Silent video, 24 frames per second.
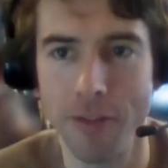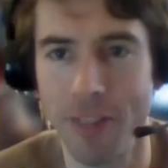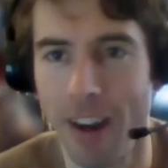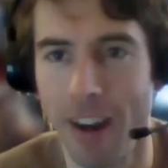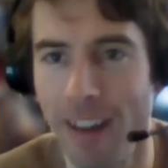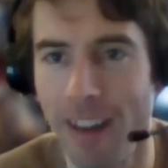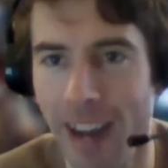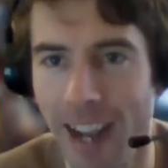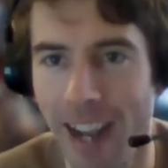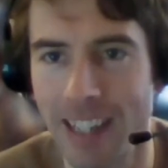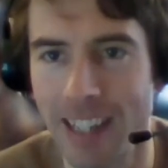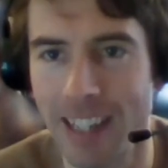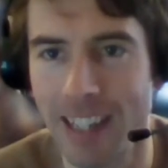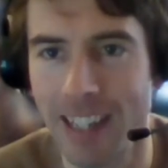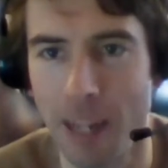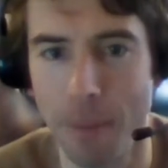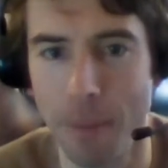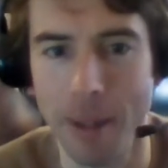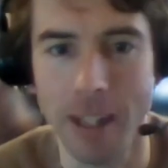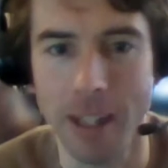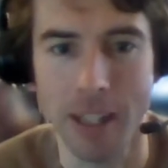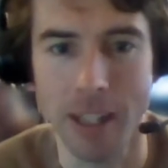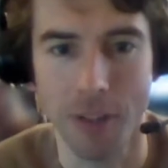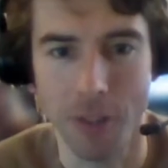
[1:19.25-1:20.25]
very
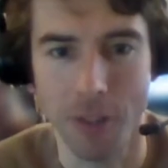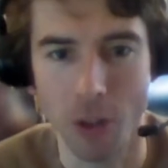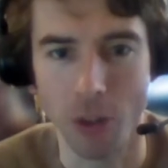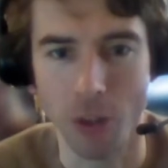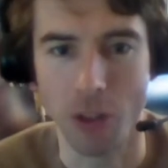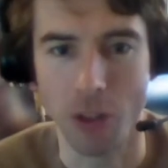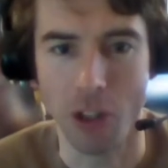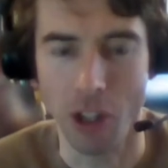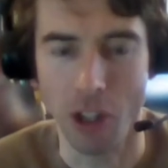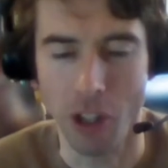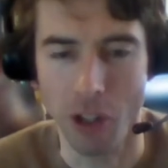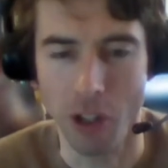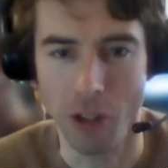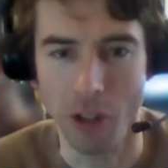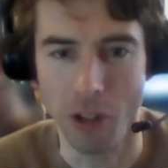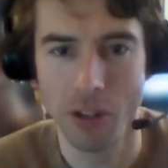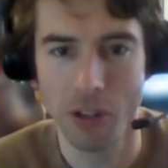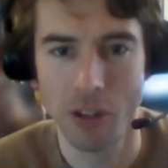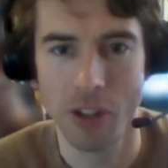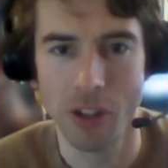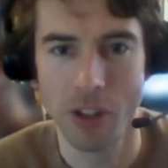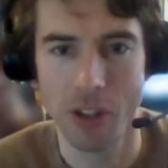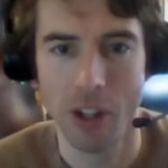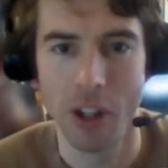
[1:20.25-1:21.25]
academic, difficult to
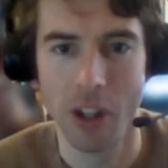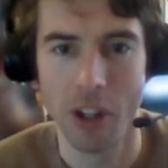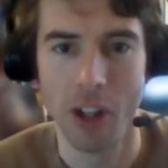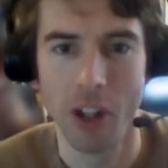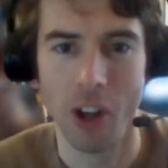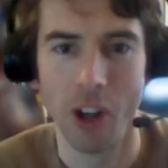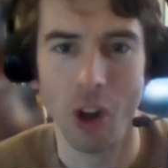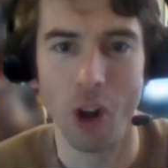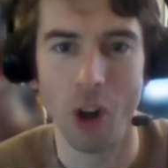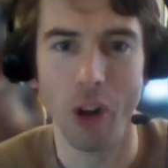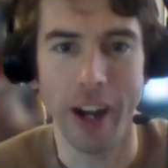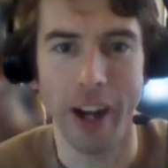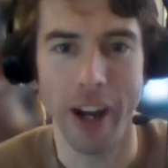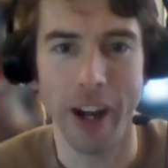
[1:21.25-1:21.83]
use, or